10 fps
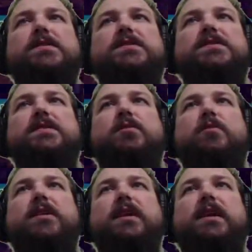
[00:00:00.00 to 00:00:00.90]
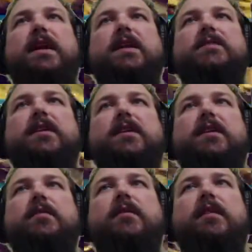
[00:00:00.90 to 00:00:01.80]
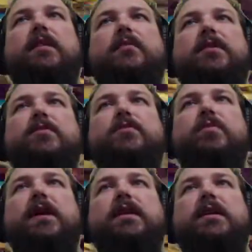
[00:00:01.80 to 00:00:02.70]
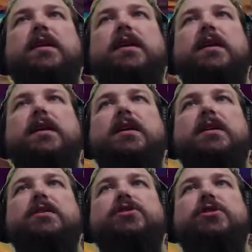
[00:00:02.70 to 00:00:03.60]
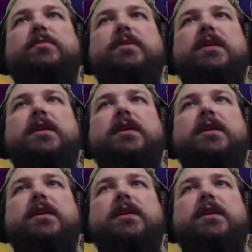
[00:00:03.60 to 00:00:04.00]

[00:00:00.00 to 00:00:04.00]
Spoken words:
see what we can get out of it. That ought to be cool, right? Jump in